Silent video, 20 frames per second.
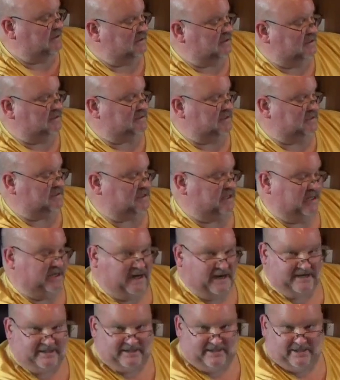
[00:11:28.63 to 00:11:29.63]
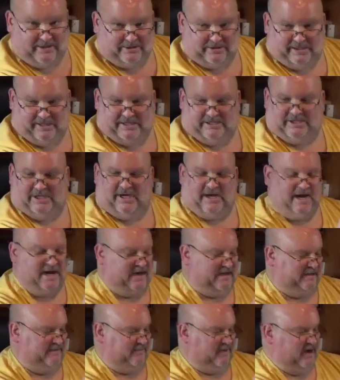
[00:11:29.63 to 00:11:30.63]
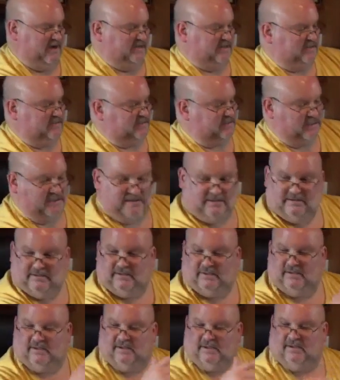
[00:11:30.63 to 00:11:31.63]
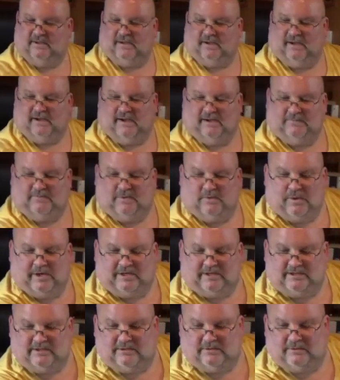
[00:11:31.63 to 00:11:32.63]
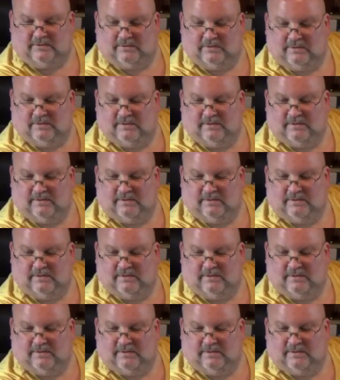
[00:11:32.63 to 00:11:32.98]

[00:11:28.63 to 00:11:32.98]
It says connect to your DJI device. I'm going to